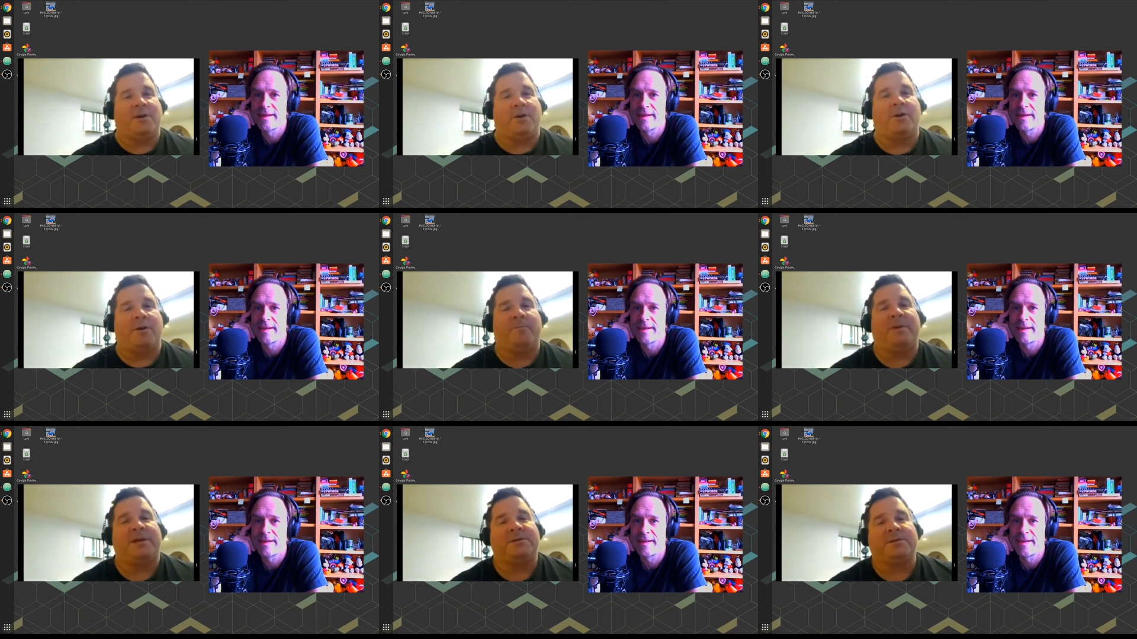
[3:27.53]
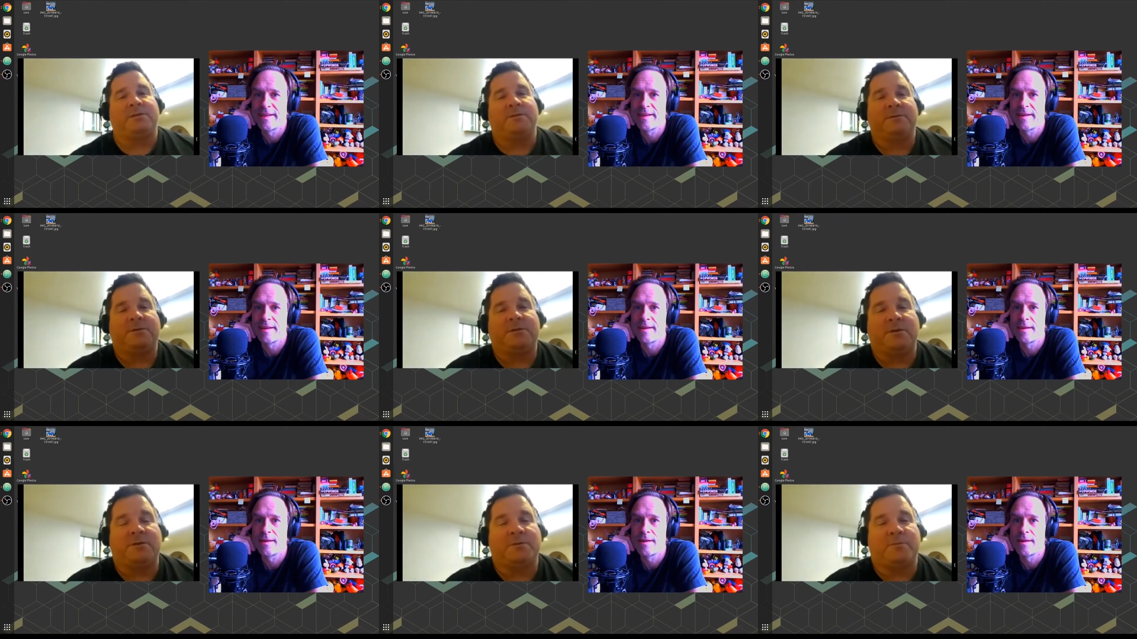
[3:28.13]
Speaker 1: not Art Basel.
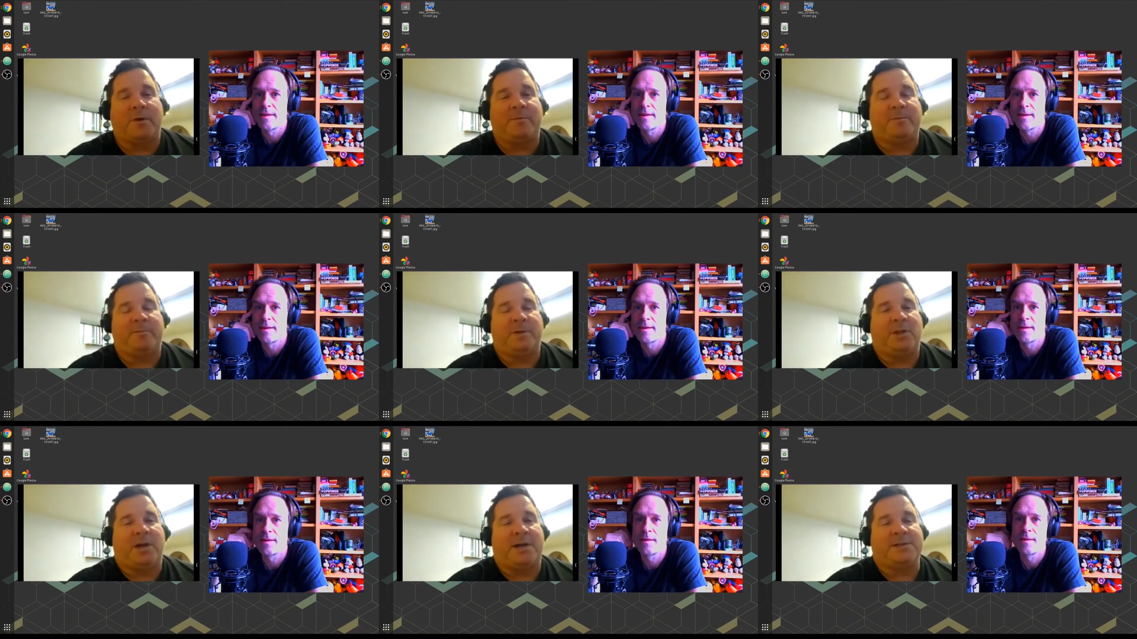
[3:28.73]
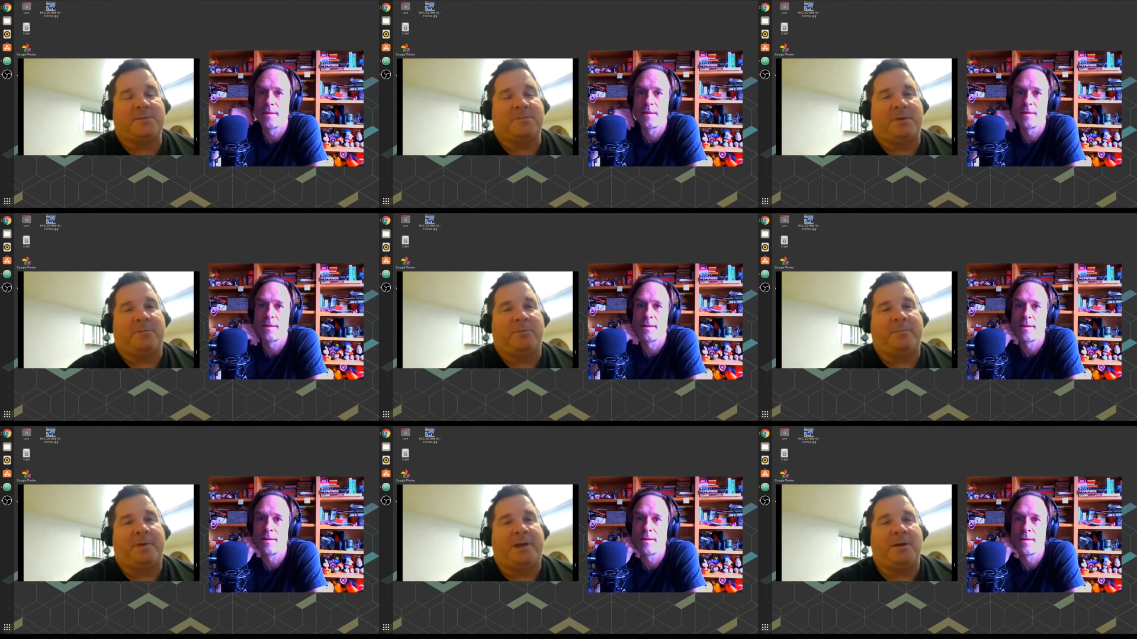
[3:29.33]
So there's probably be lots of
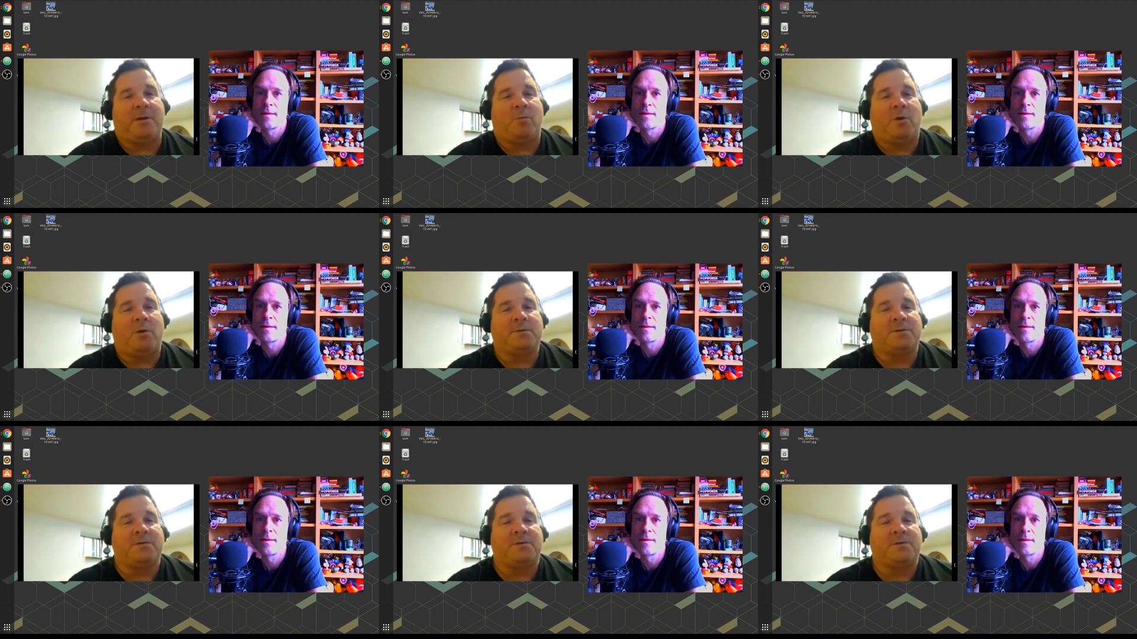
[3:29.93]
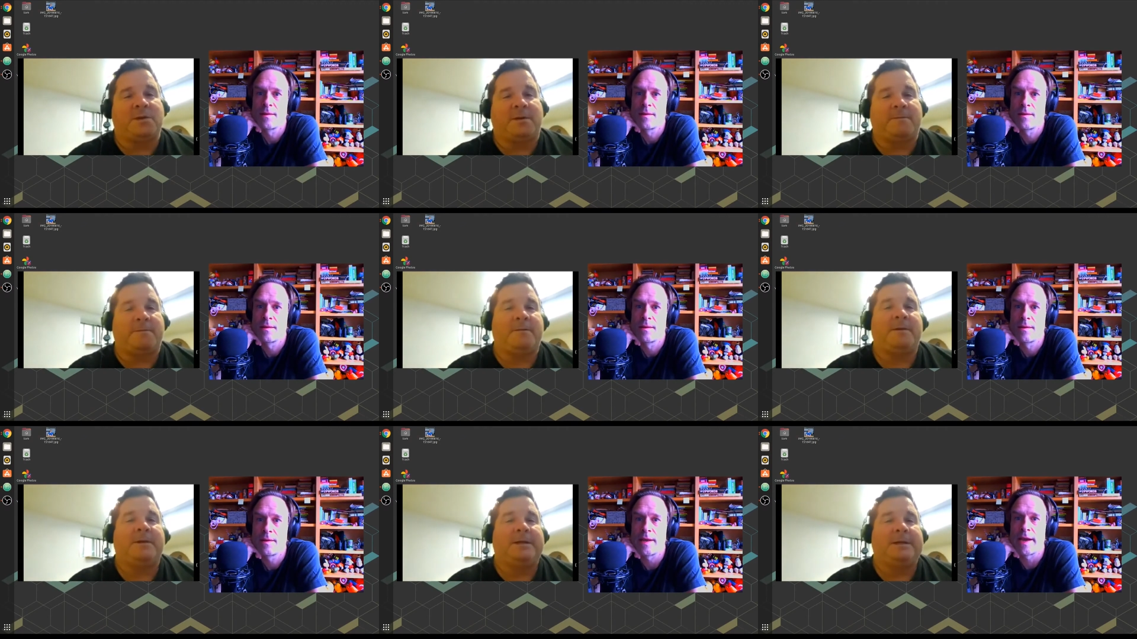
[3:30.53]
people painting on walls and stuff.
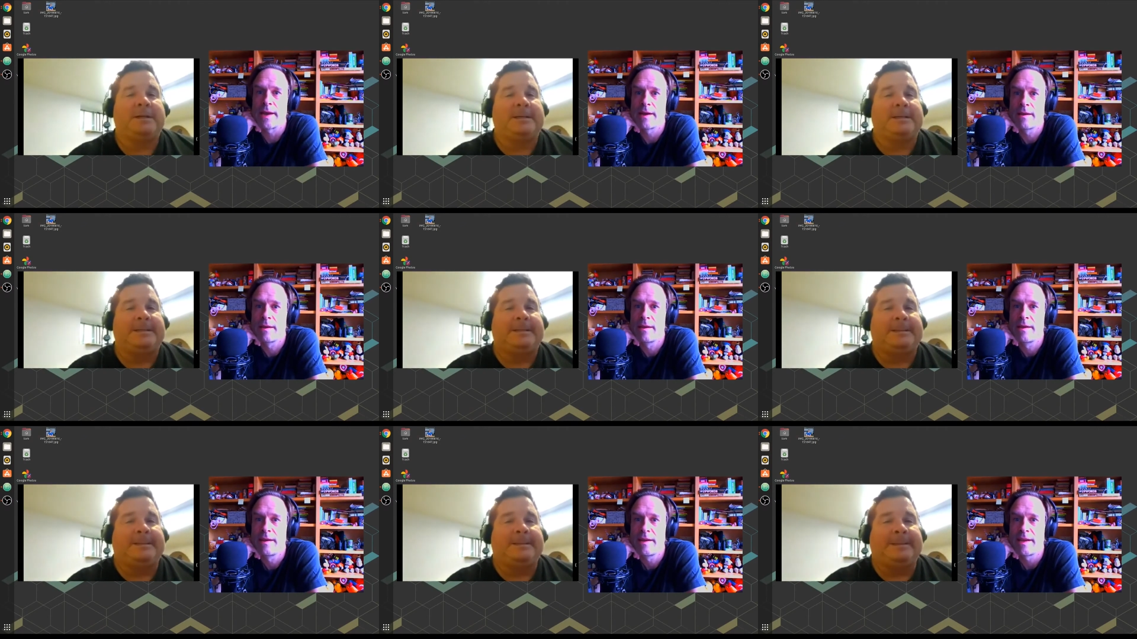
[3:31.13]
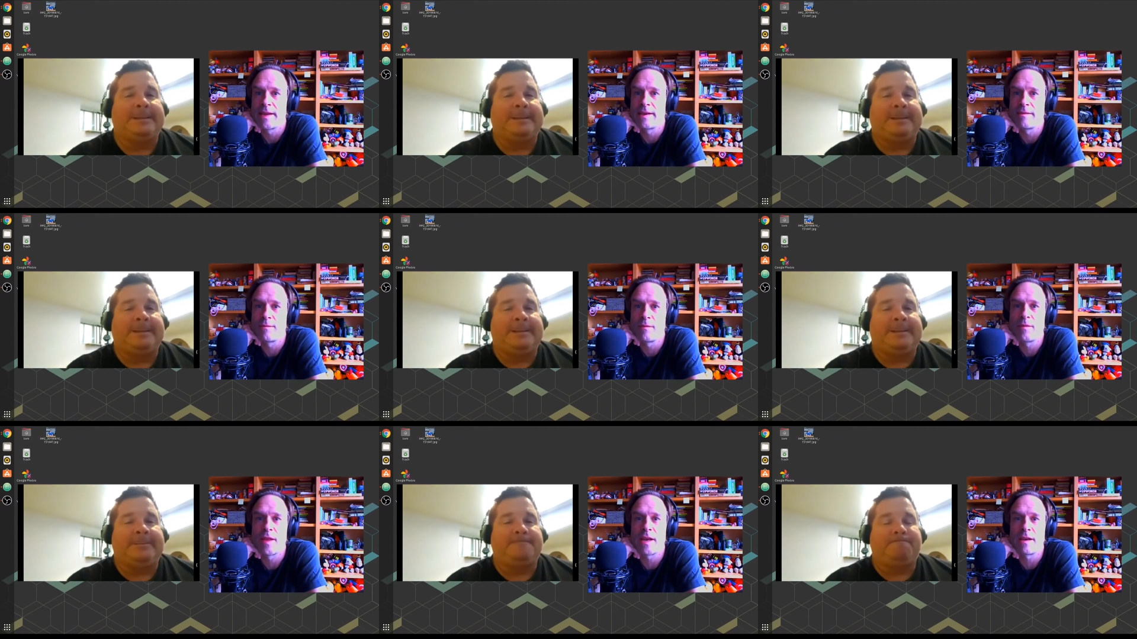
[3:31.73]
Speaker 2: Yeah. And
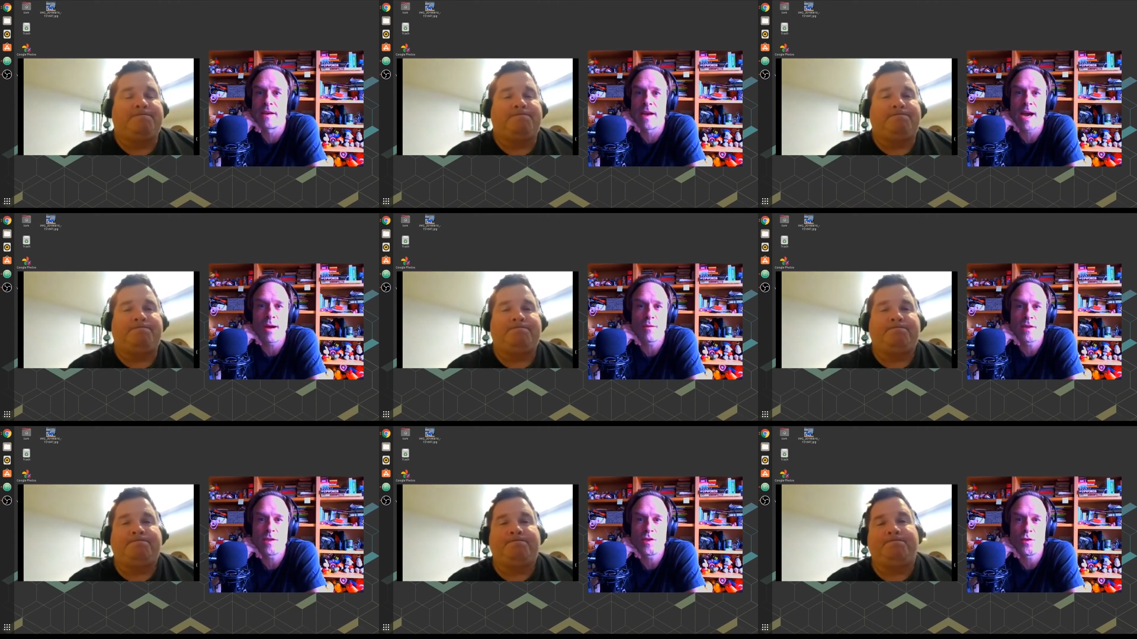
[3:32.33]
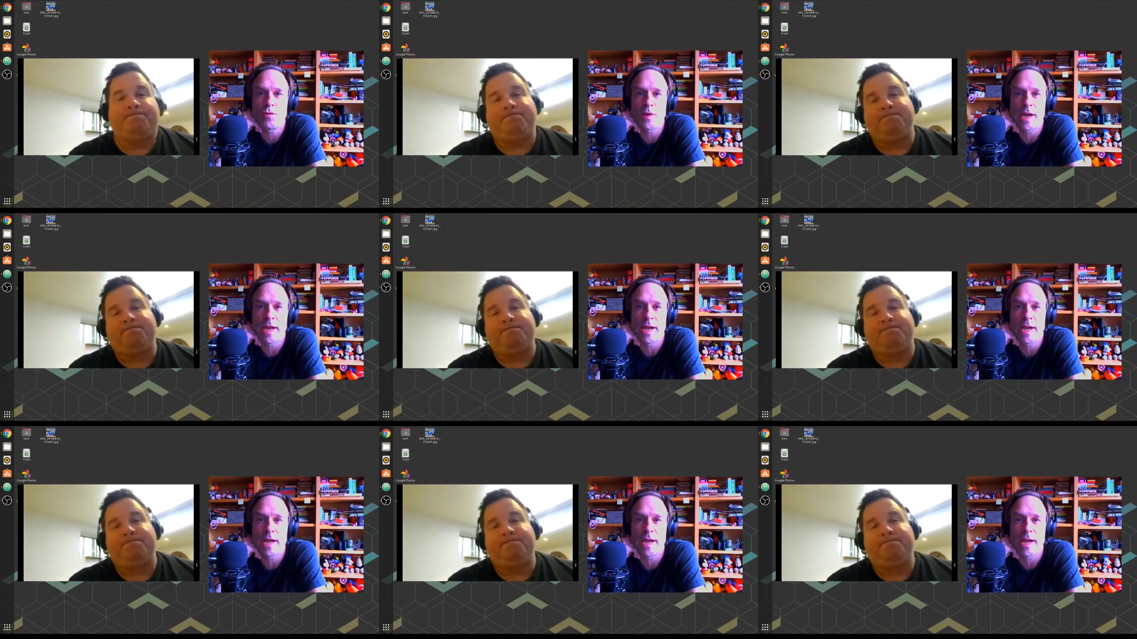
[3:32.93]
then how did you